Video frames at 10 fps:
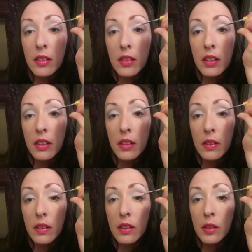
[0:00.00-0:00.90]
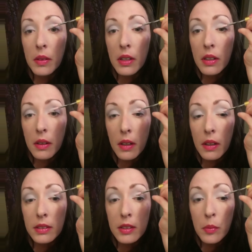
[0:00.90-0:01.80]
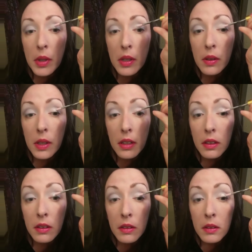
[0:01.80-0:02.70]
I'm going to do a little bit across the middle here.